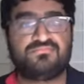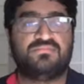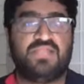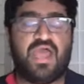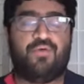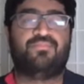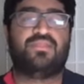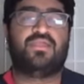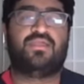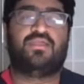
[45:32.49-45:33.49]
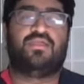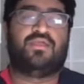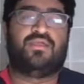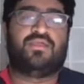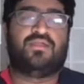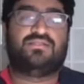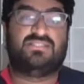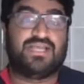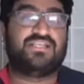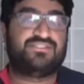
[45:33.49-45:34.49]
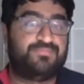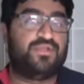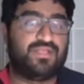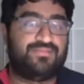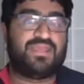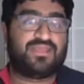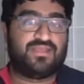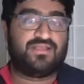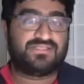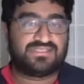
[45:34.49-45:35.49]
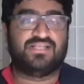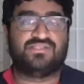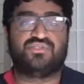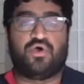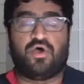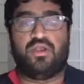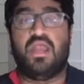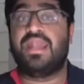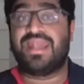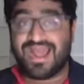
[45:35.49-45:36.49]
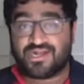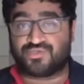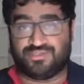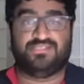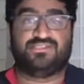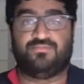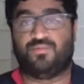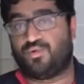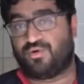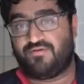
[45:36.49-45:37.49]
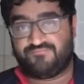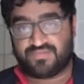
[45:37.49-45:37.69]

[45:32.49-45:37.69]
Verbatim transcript: Now, does beauty make sense on naturalism or